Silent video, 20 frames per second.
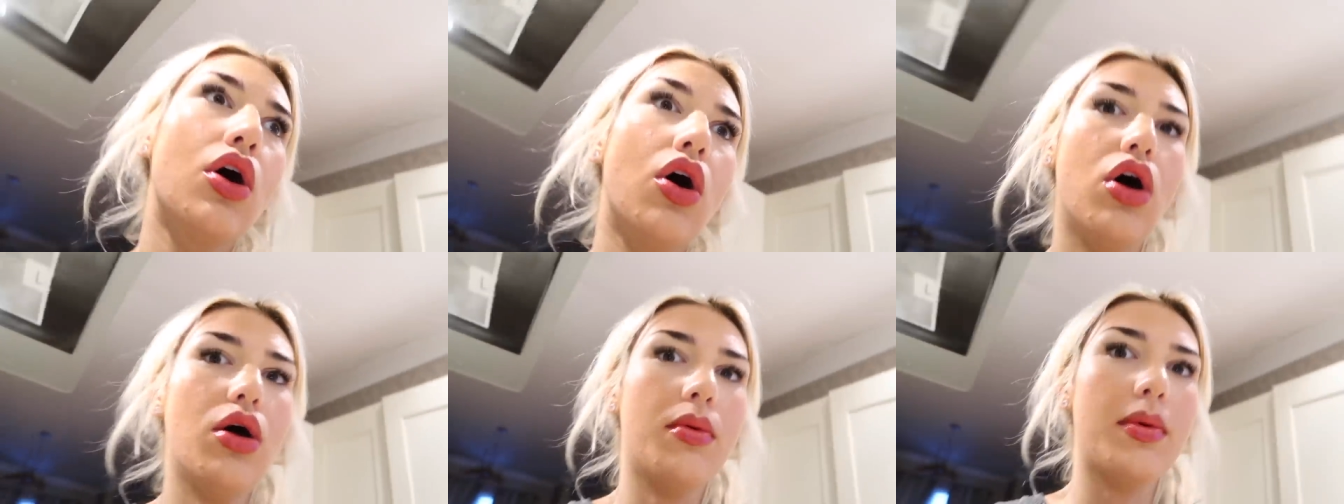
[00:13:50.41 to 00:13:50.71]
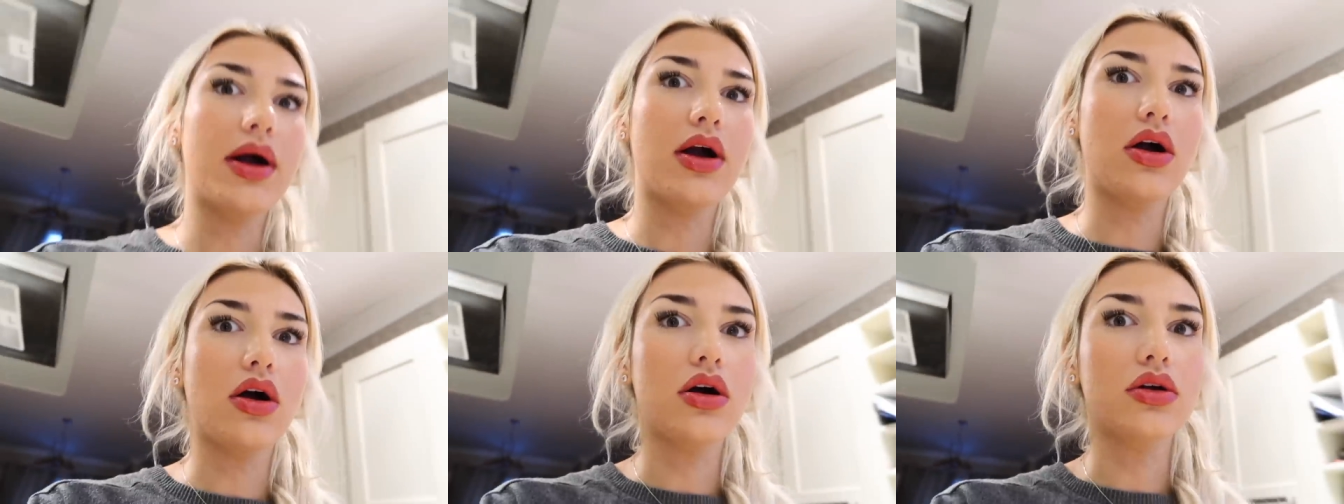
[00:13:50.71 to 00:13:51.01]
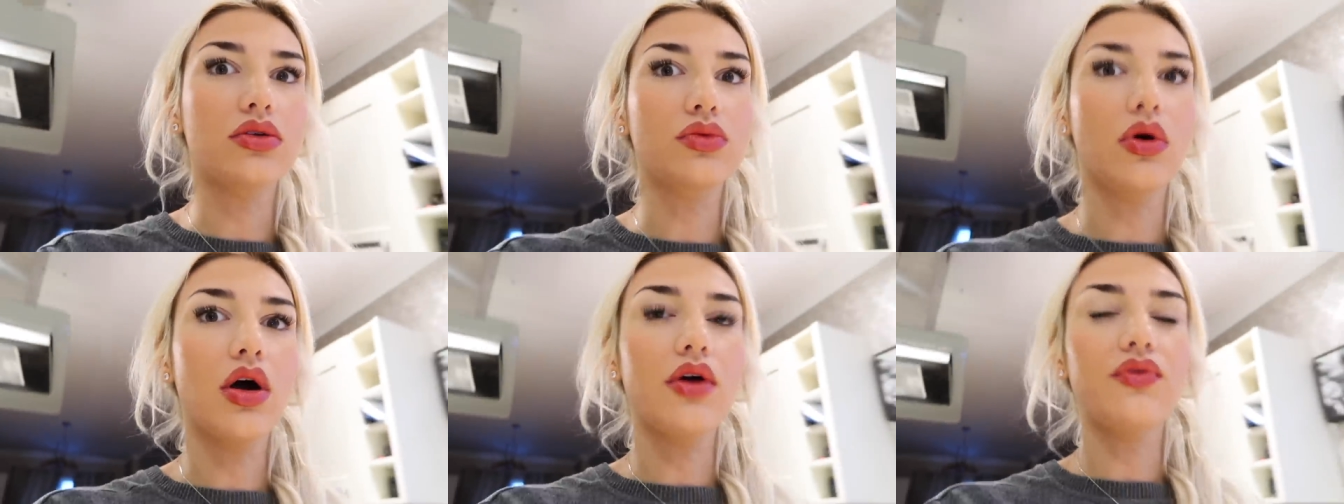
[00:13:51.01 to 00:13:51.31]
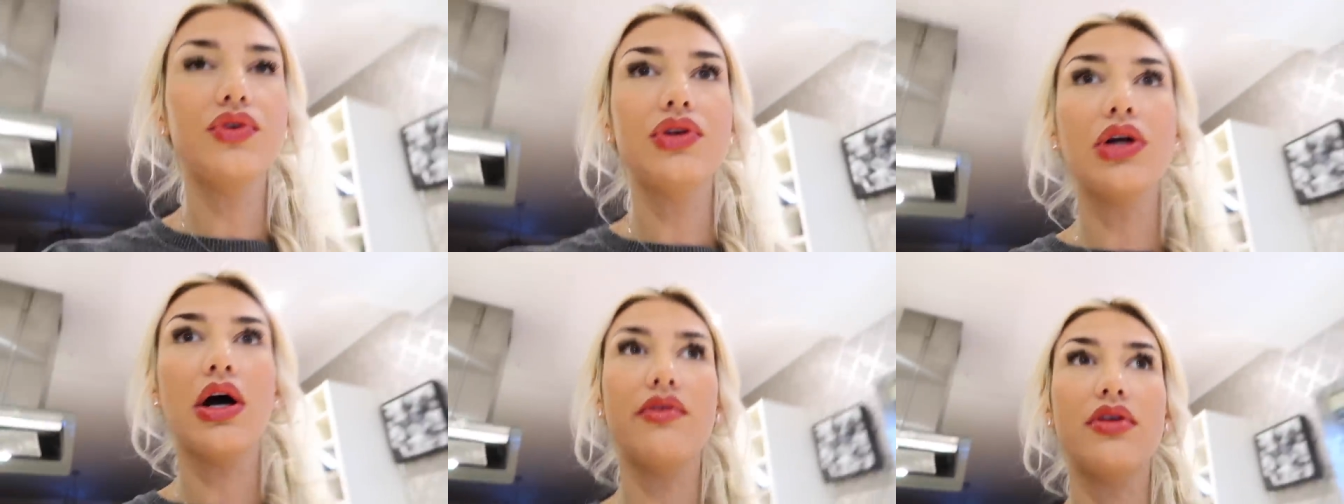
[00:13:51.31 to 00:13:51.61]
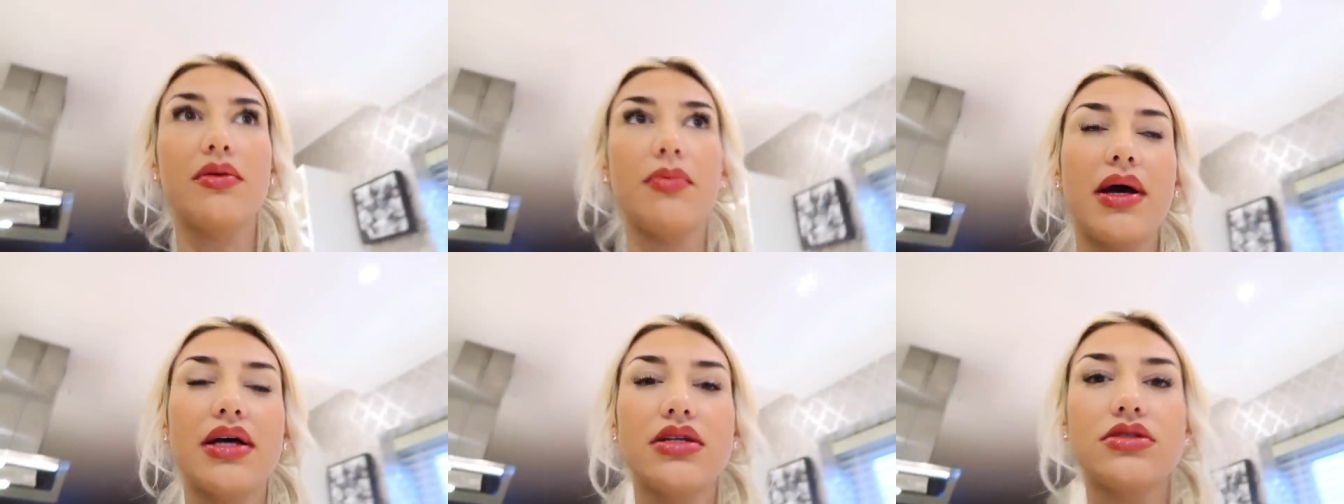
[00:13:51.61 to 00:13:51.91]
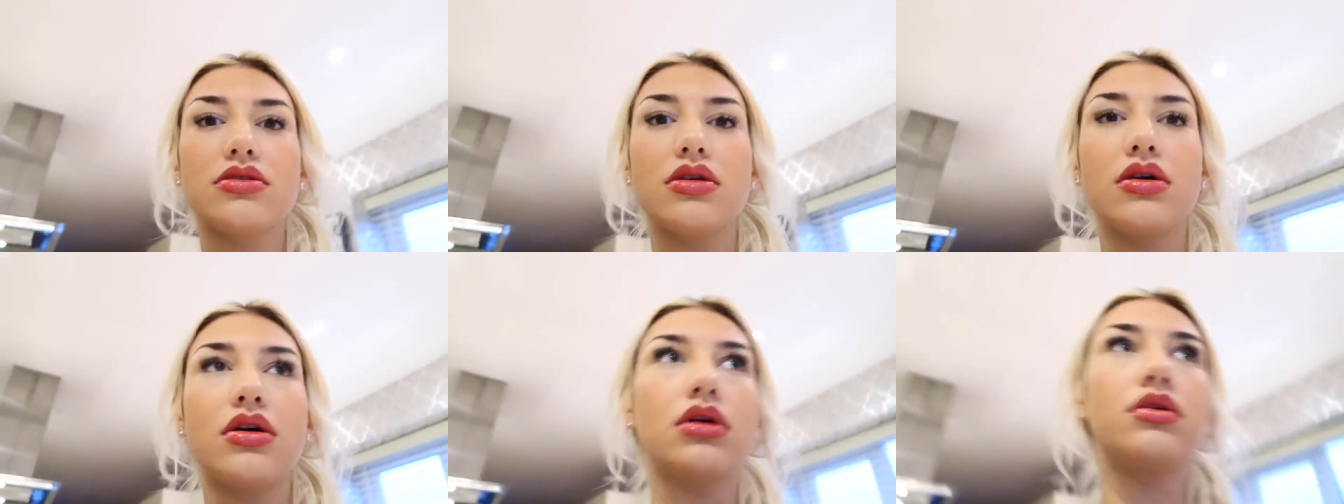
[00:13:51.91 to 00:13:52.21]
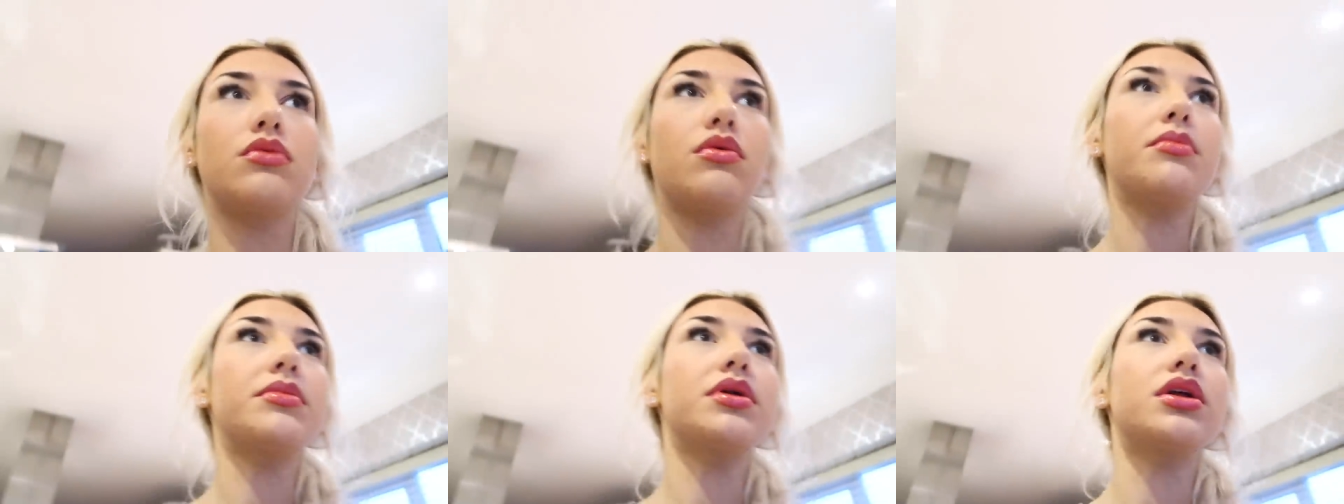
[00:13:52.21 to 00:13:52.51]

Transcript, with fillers: Oh my god, why would I have a pesto one